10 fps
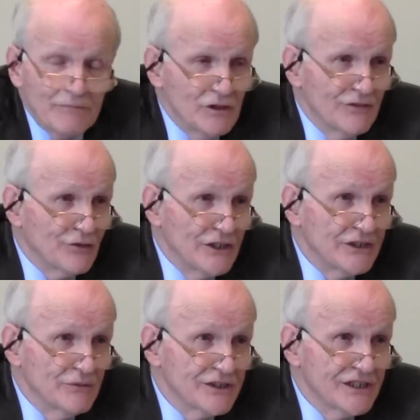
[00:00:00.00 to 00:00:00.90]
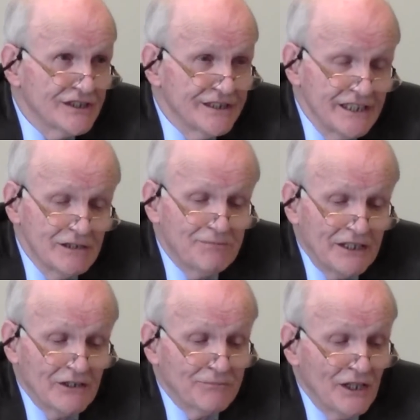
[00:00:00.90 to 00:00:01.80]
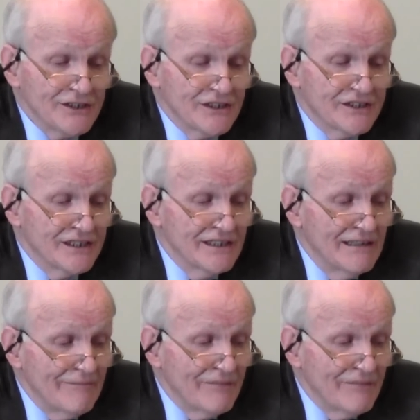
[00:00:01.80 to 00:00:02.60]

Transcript: proliferation-resistant is pyroprocessing,